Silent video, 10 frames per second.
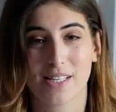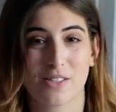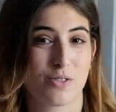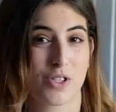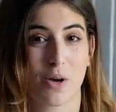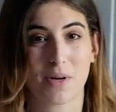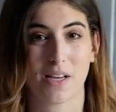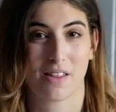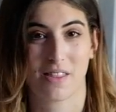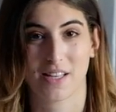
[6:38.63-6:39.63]
There's still so many
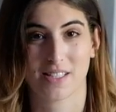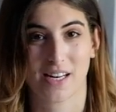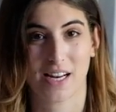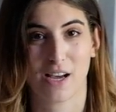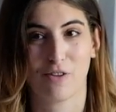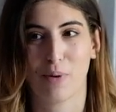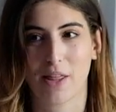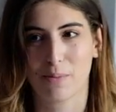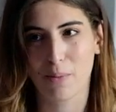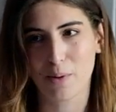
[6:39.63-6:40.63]
other things that I love, but
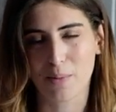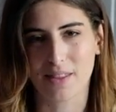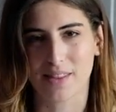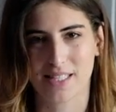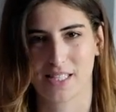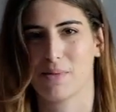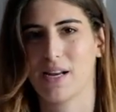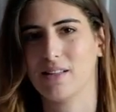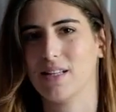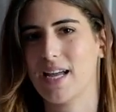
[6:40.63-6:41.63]
at the moment, this is my
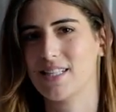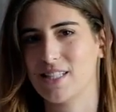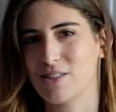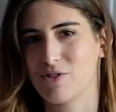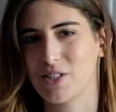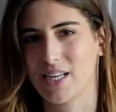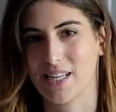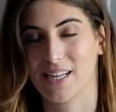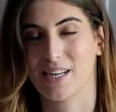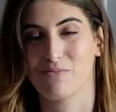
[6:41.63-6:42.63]
little edited
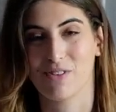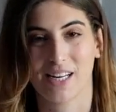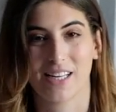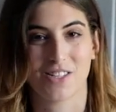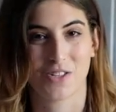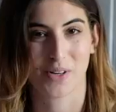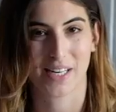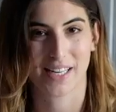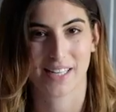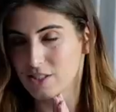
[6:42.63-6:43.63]
routine, and I'm really
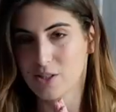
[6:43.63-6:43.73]
enjoying it.